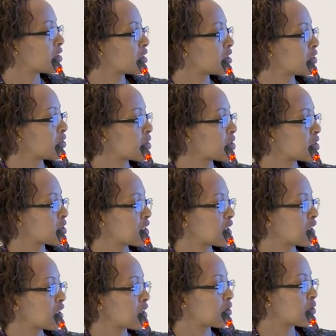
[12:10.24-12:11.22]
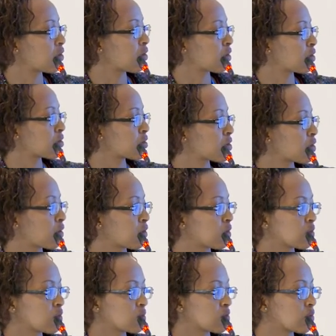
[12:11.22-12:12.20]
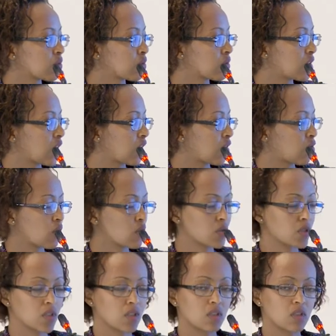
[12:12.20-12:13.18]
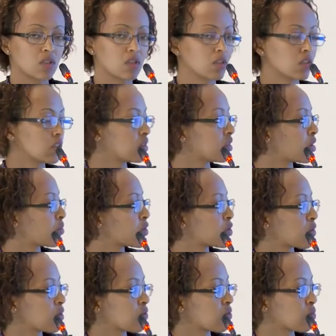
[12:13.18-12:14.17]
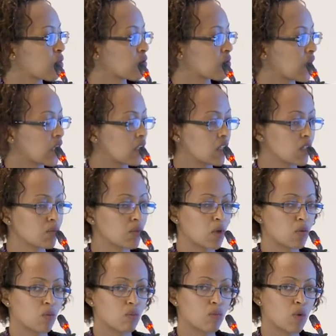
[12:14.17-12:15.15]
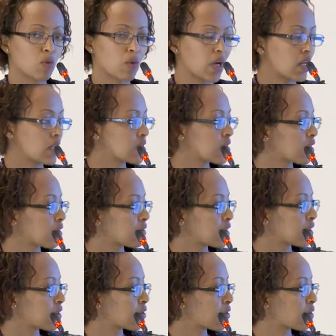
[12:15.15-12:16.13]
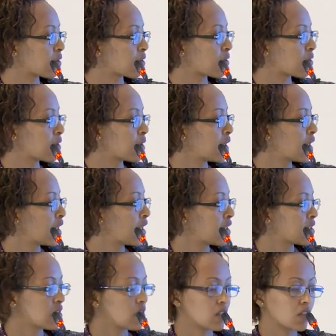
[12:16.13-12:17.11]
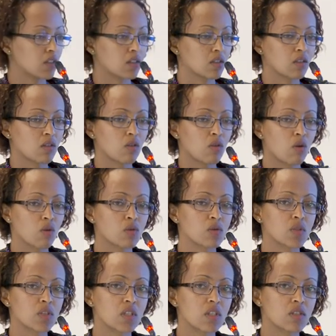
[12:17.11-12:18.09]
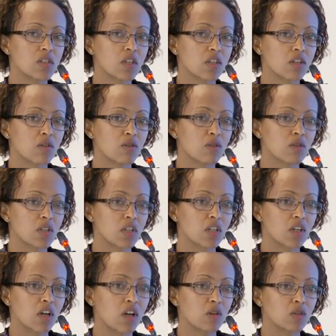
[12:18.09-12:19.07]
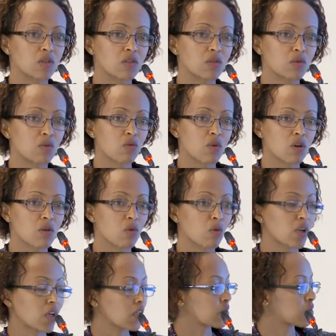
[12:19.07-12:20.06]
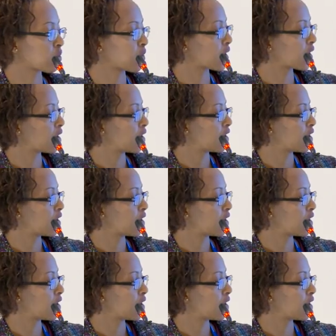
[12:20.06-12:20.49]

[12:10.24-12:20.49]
Interestingly, also technology in terms of providing mobile saving or loans in secure account work well as well.